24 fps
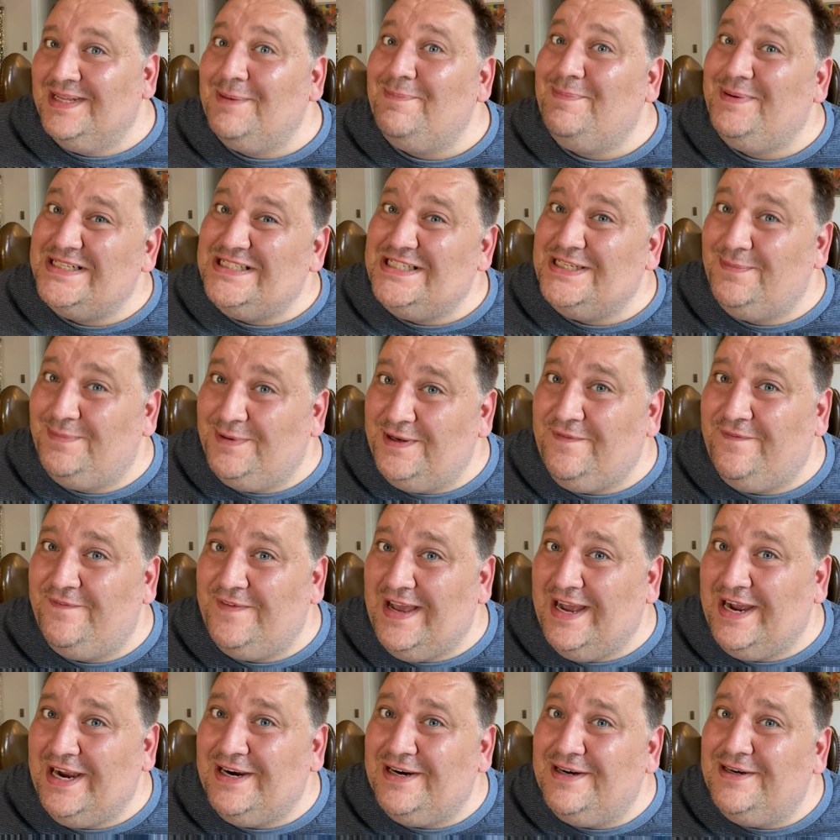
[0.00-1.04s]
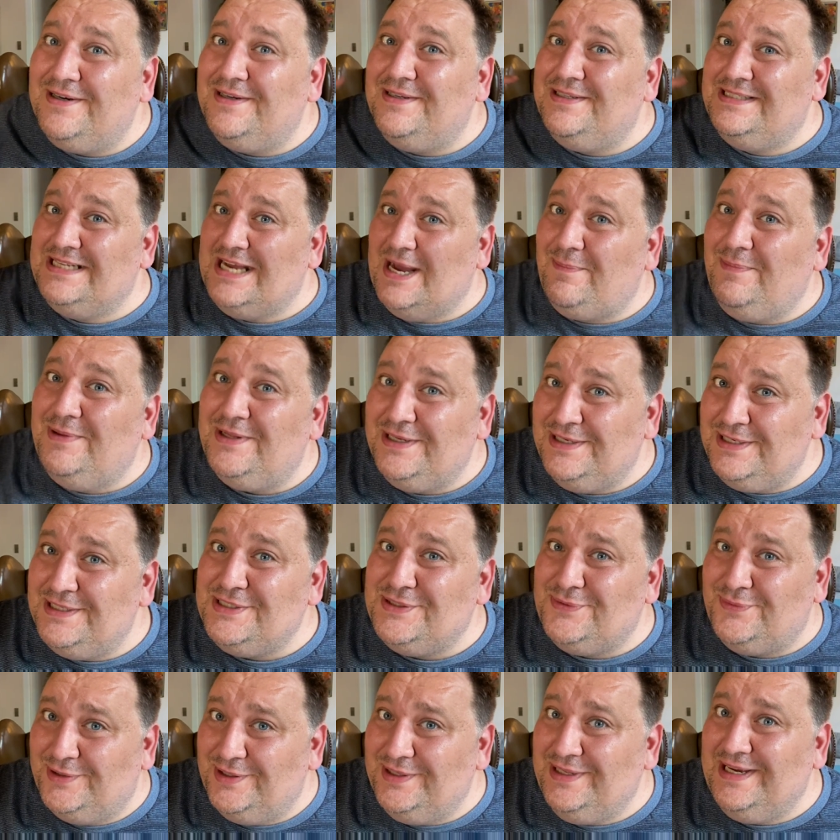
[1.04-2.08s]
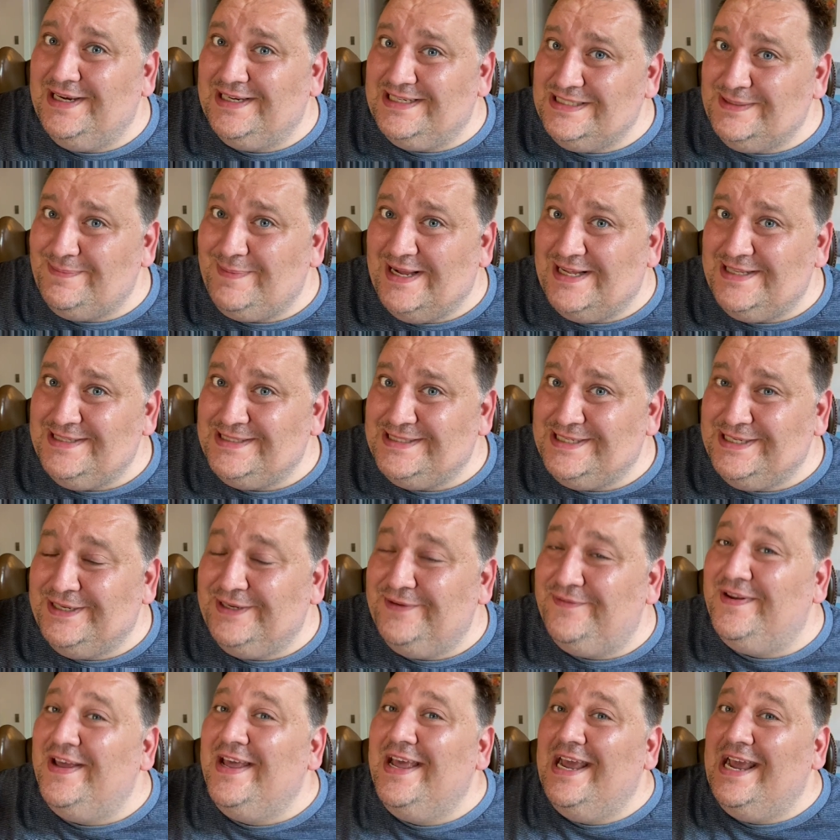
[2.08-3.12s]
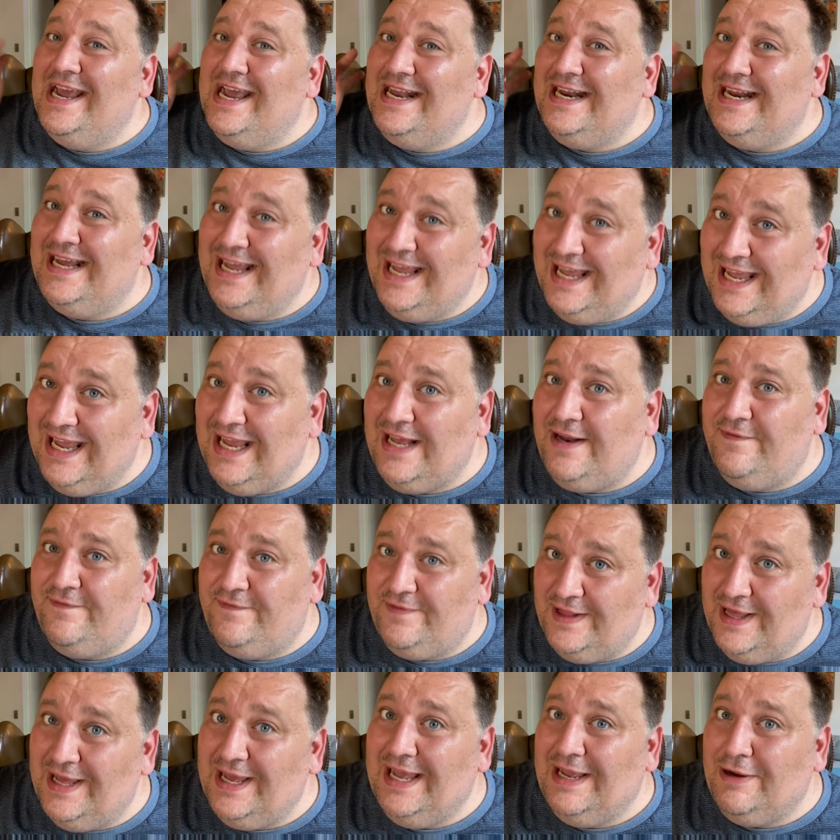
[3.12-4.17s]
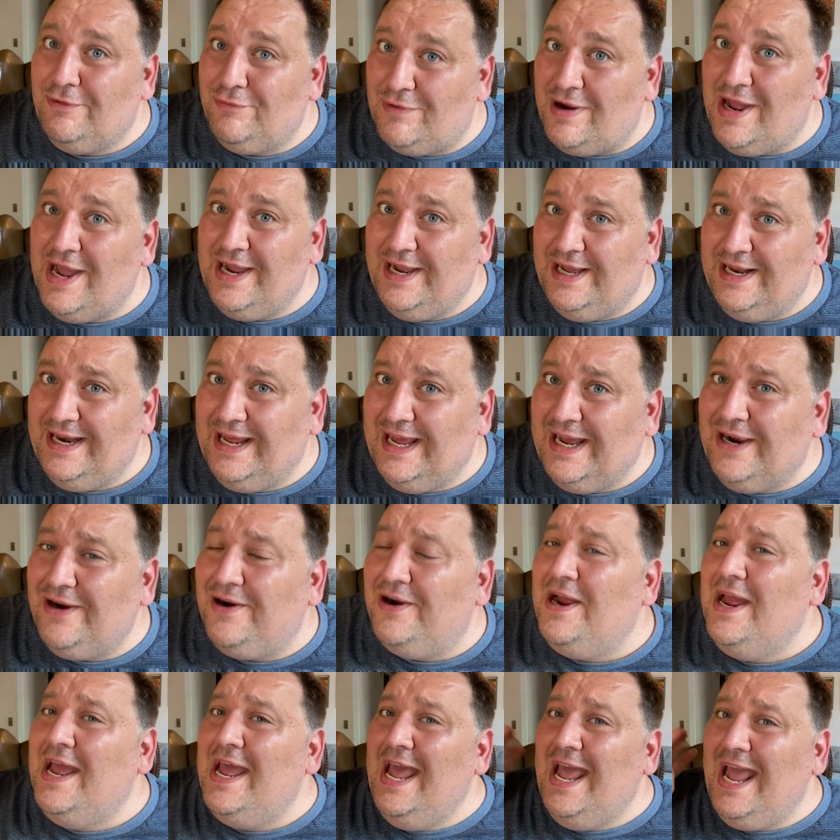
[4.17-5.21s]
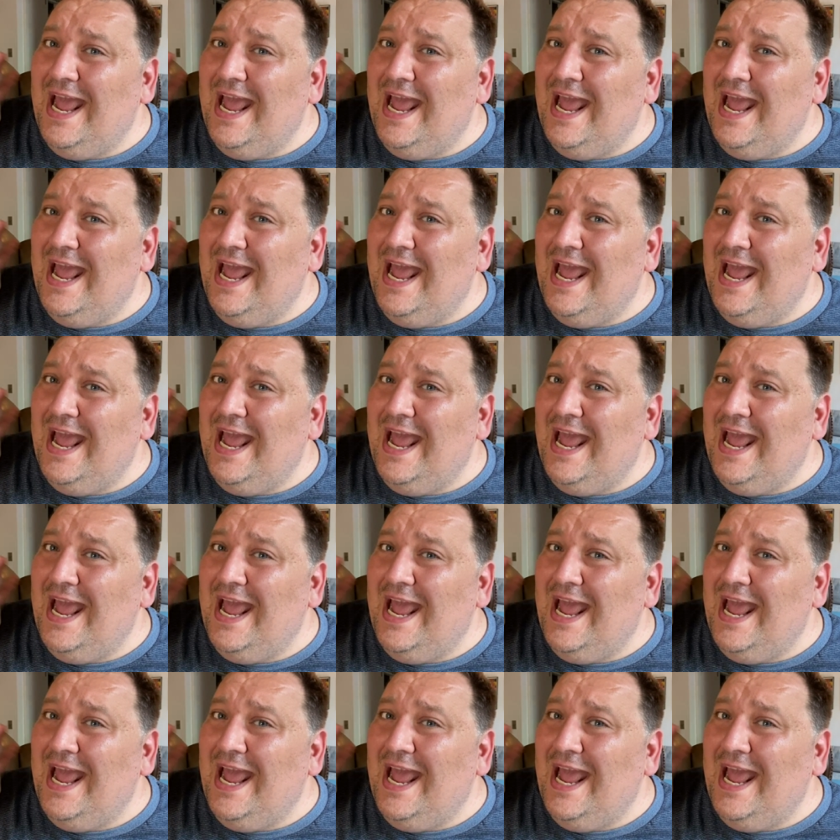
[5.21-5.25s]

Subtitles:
But to be fair, Dublin is really expensive and I hate flying Ryanair.